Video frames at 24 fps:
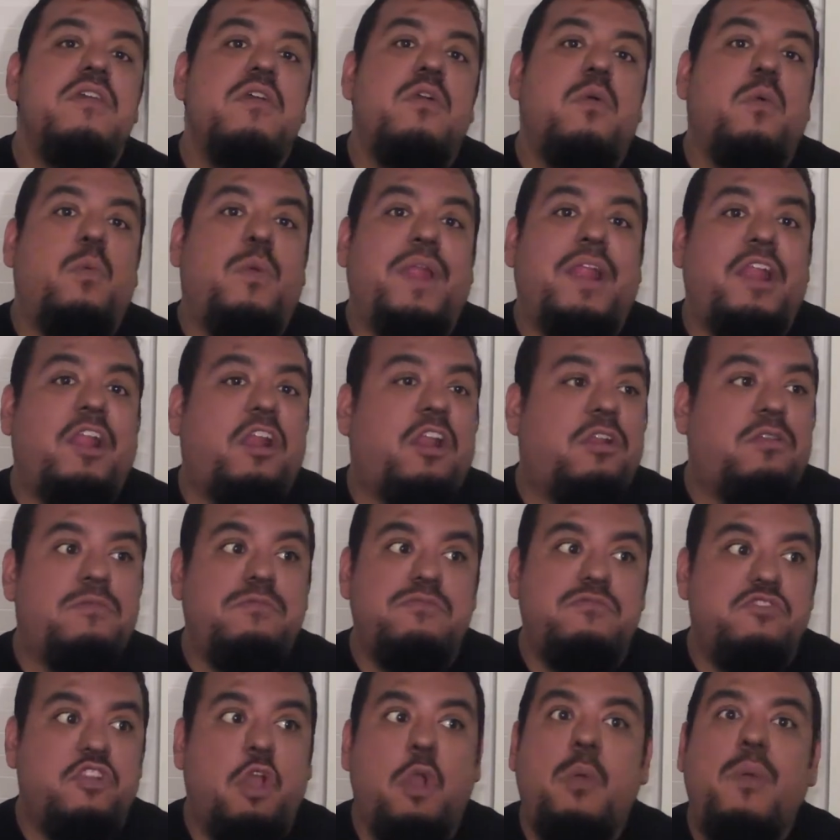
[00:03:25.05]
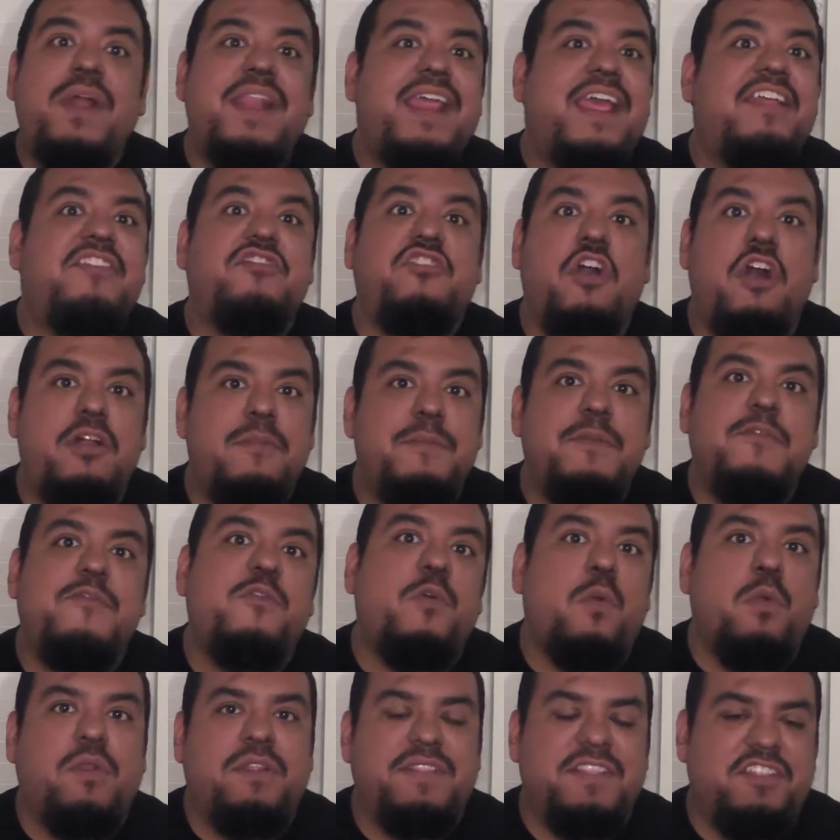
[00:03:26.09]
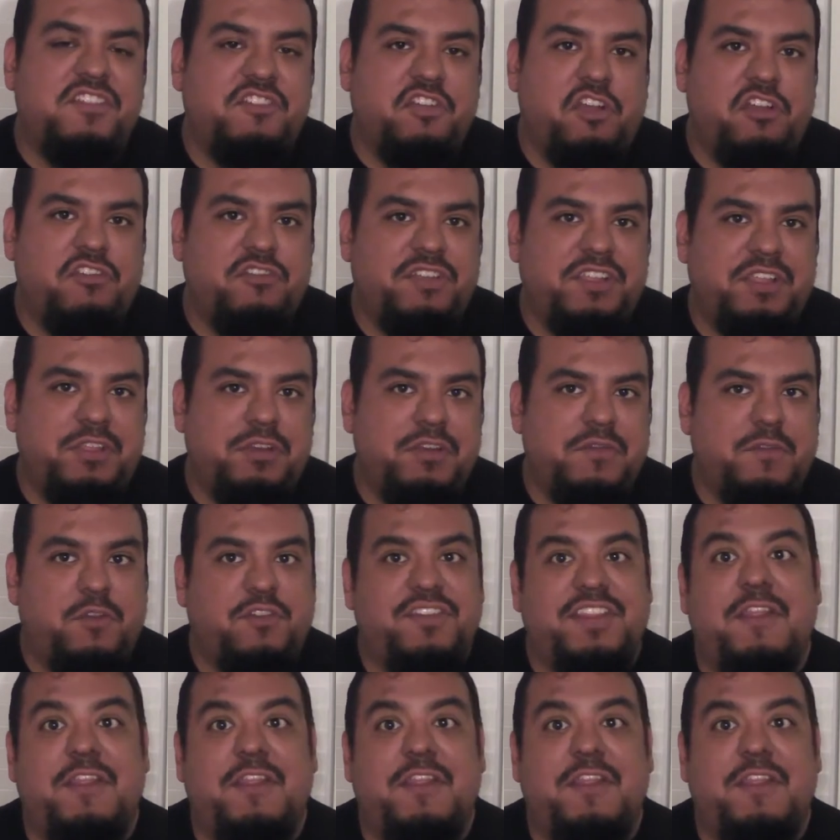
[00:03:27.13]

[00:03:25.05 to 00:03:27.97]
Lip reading: where no one has gone before in the Star Trek universe.